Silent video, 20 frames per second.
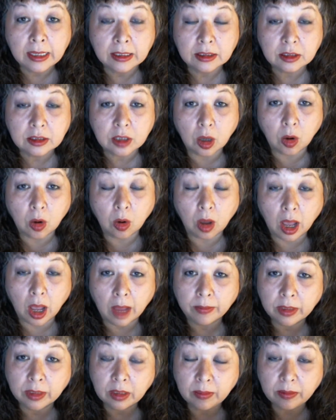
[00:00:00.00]
So
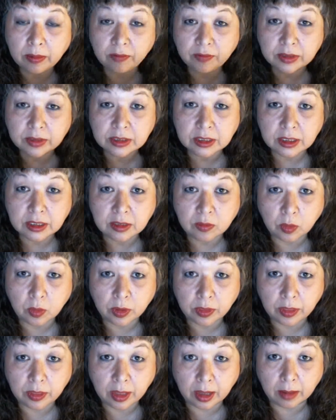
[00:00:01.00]
I'm going to be visiting
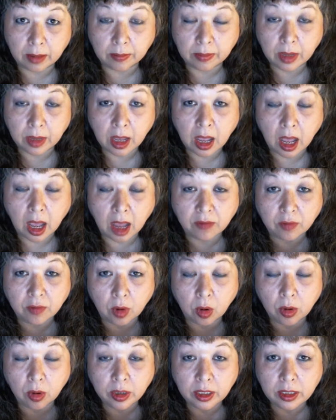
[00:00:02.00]
with them. I've
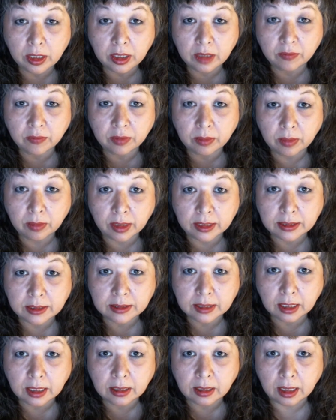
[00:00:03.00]
already given my
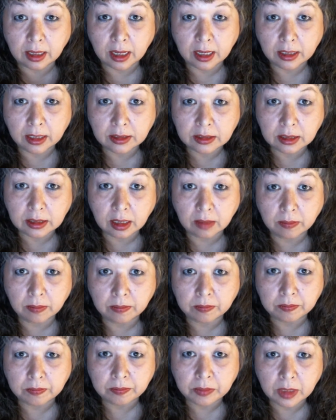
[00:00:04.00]
son the heads up
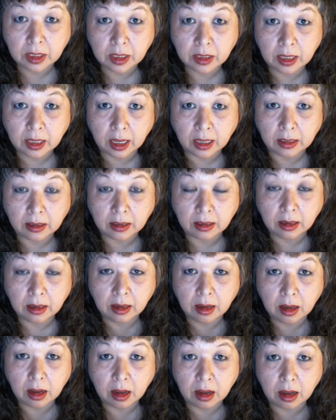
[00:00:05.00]
that
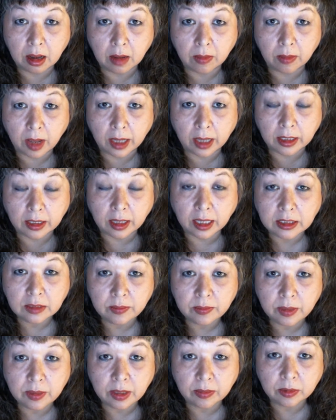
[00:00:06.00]
I'd like to
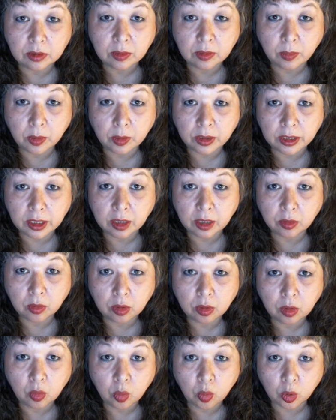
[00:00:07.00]
be able to put
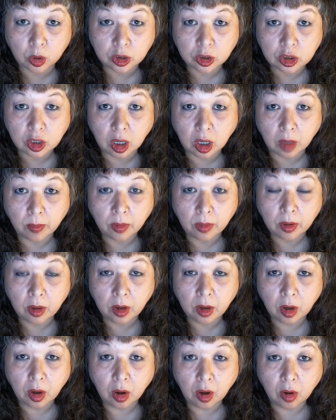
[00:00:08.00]
together a workshop
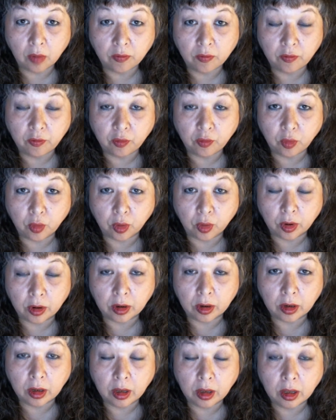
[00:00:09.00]
for
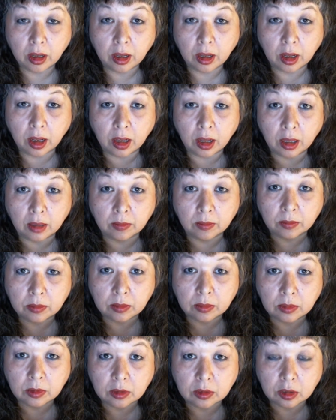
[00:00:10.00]

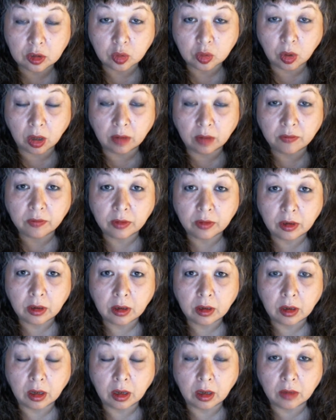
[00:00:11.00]
the 12th
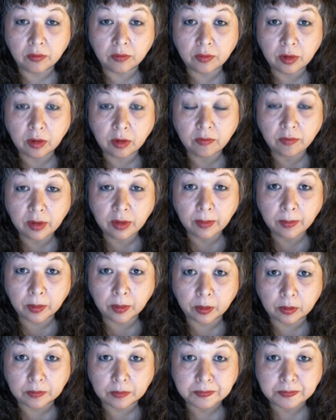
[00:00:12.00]
of November.